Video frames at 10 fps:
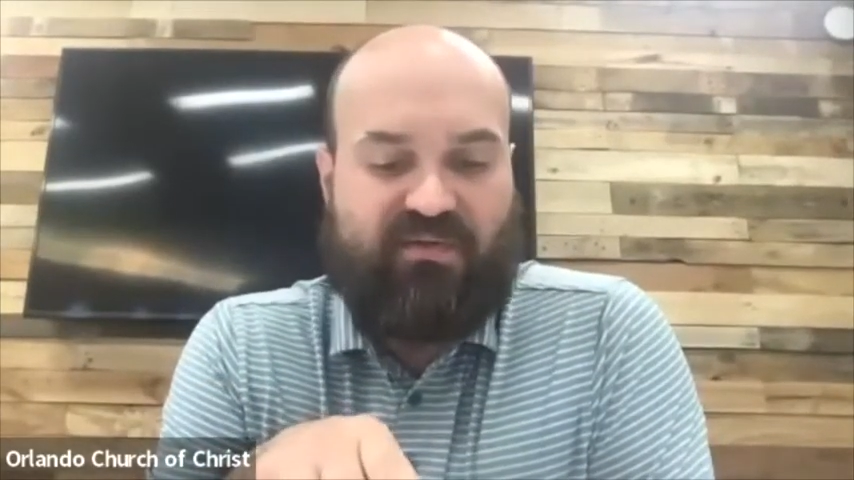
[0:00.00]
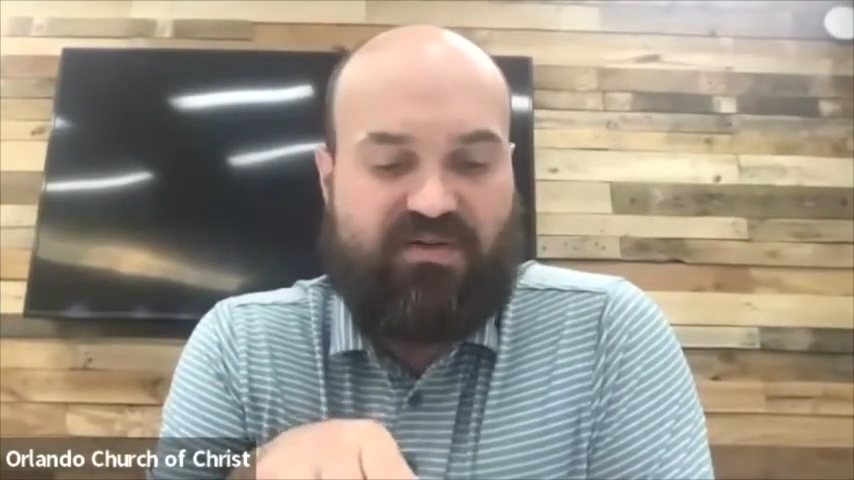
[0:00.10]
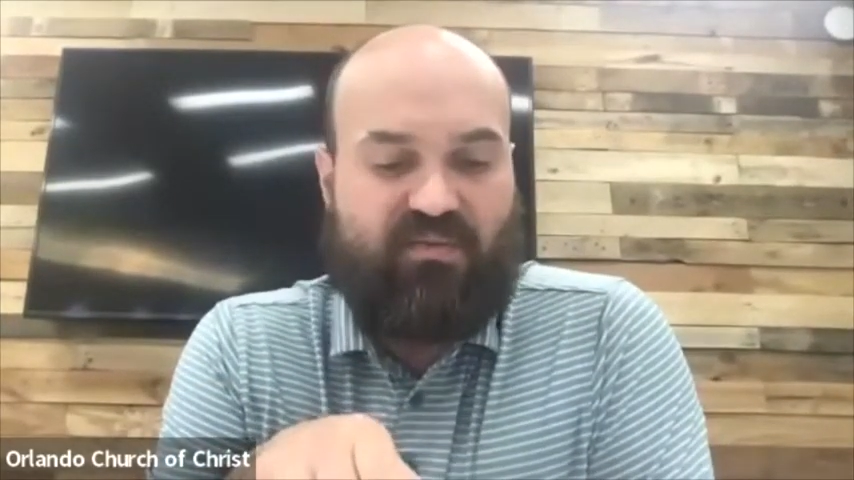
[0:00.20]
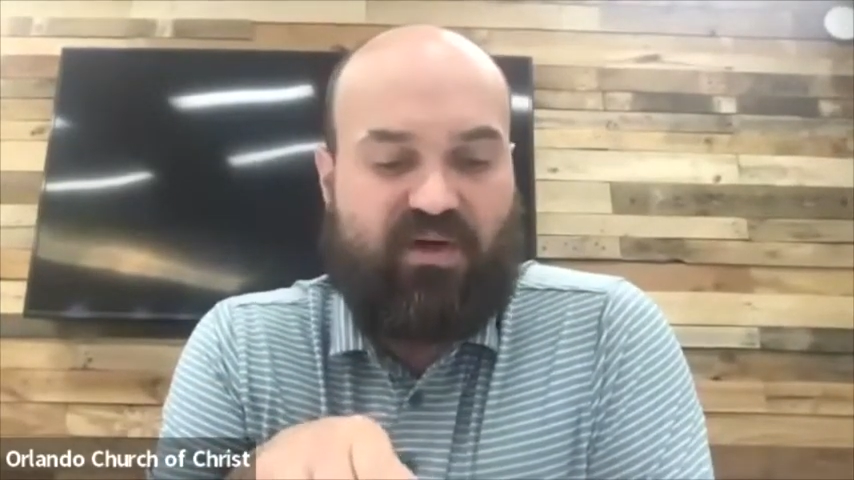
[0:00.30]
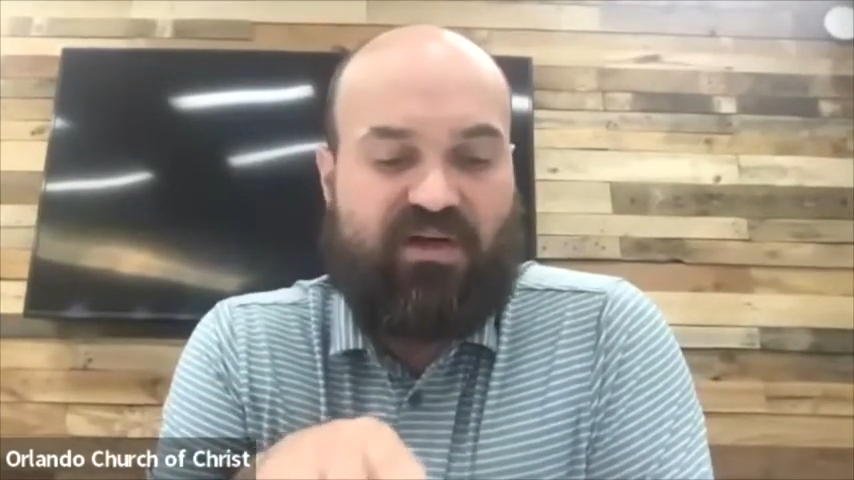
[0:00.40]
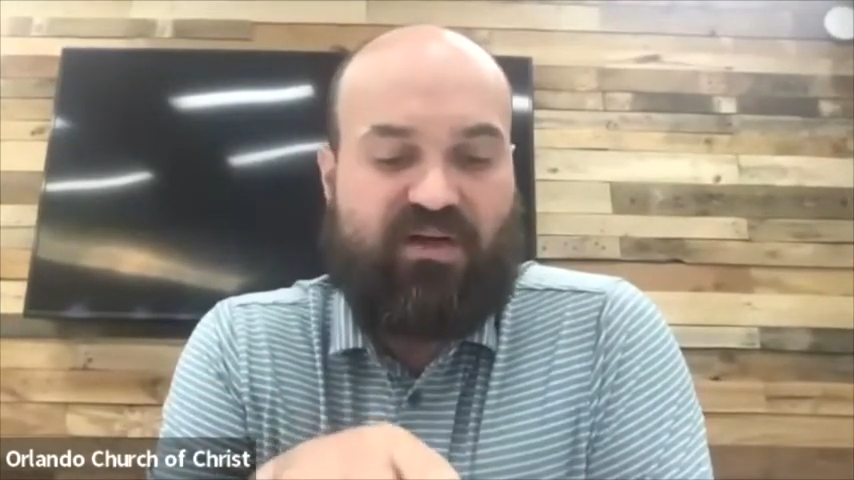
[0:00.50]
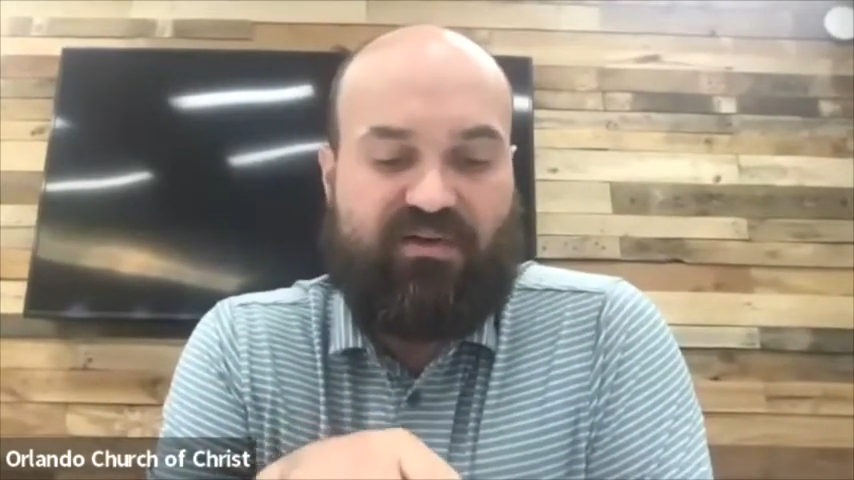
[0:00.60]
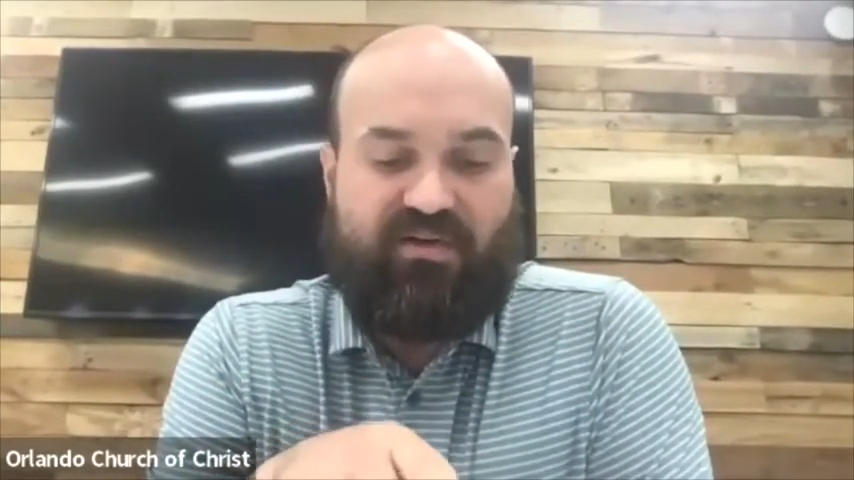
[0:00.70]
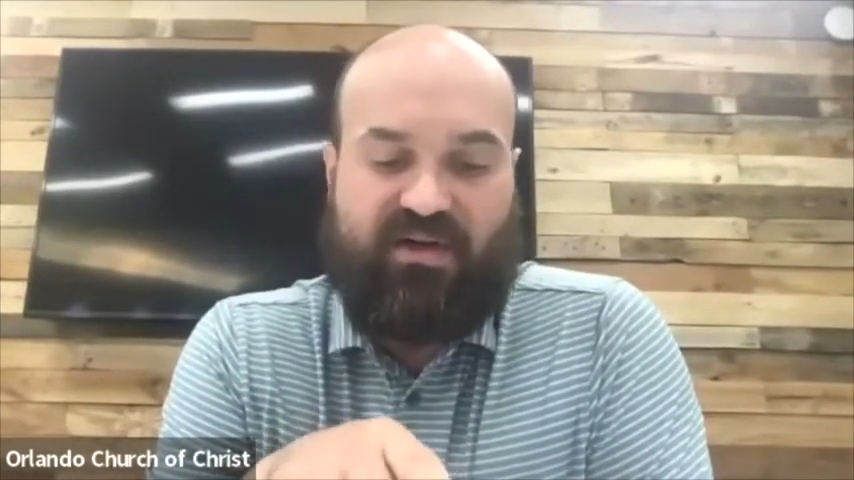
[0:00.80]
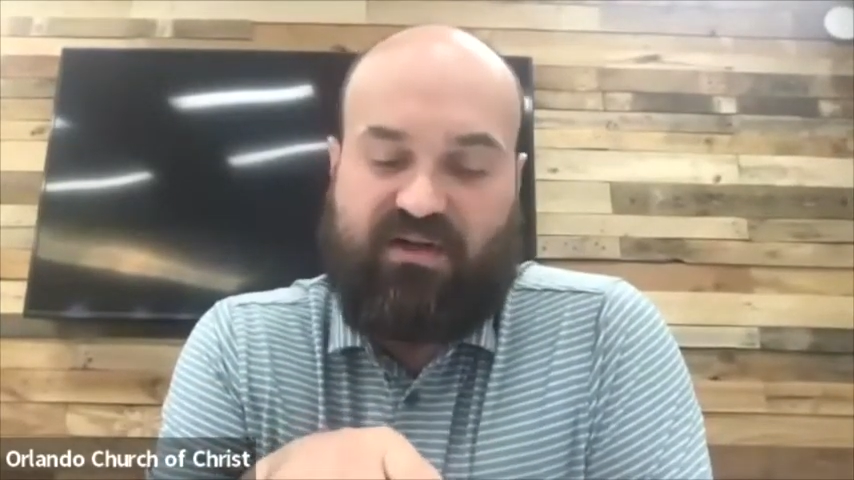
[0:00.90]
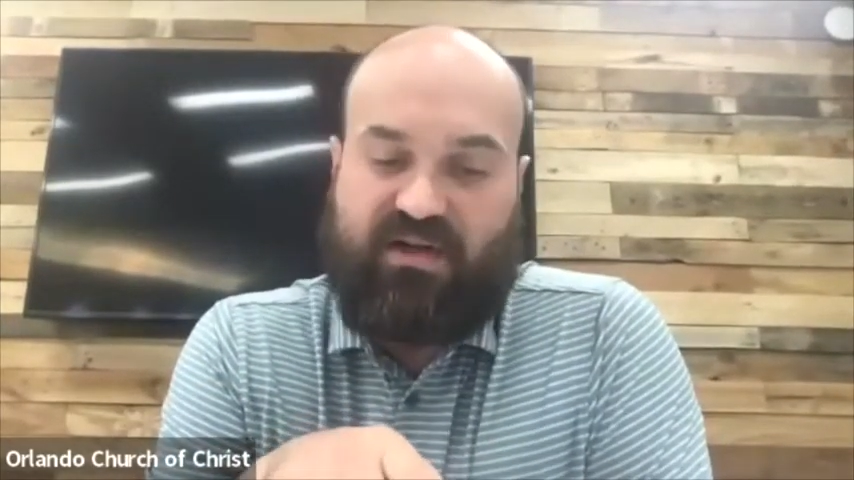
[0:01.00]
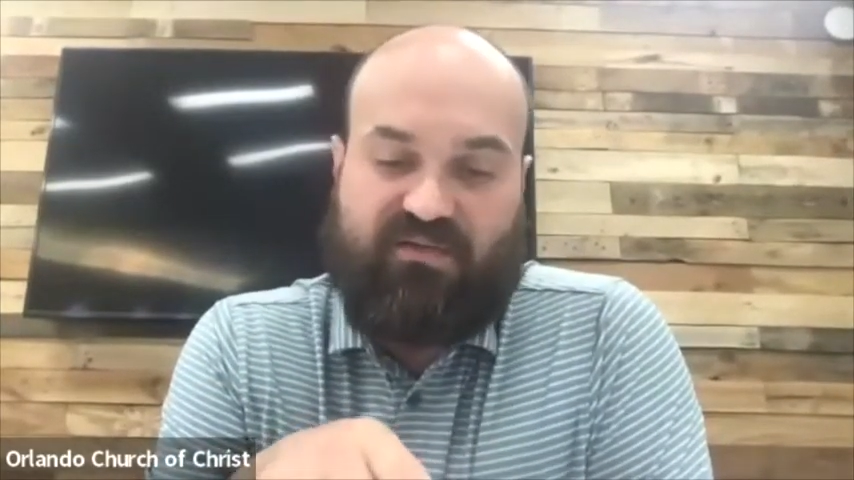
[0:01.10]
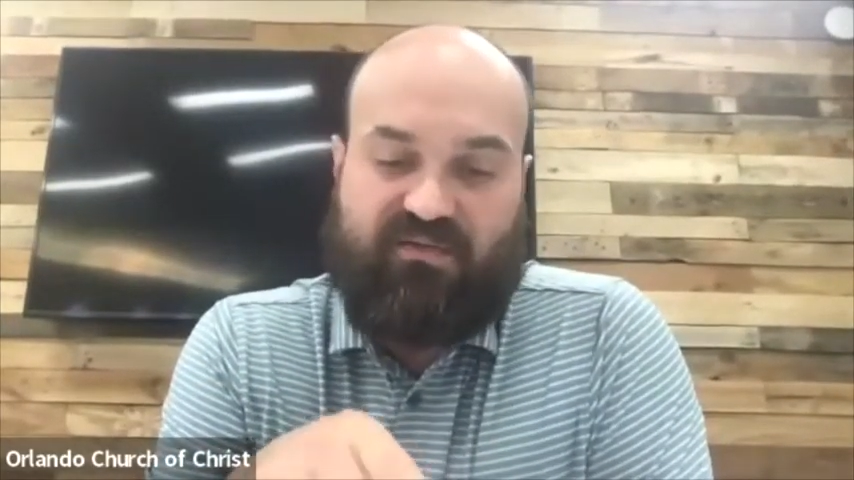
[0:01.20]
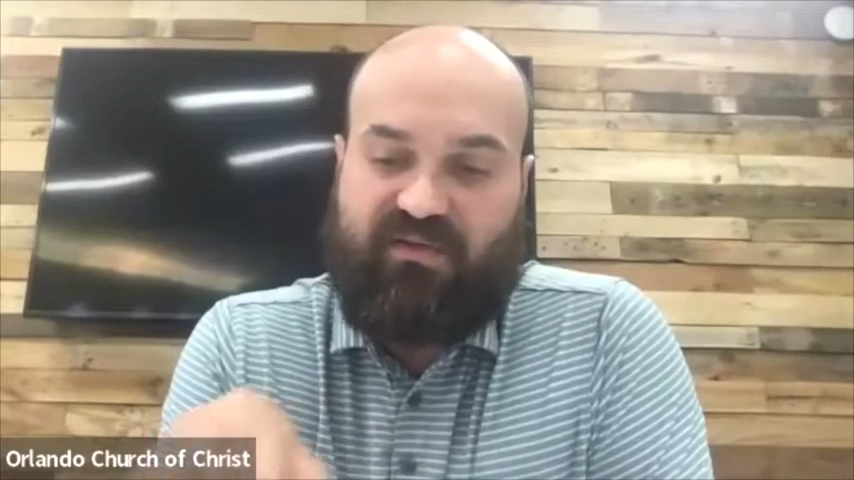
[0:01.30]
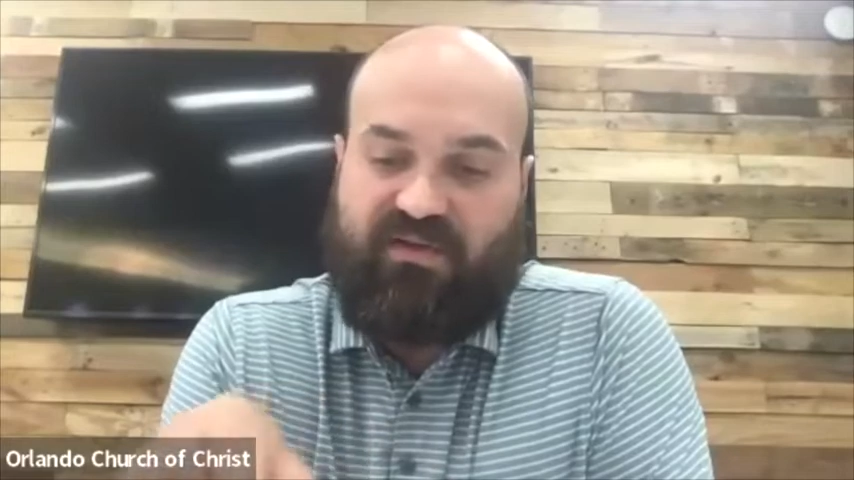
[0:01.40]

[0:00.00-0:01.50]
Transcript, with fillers: to one another in love.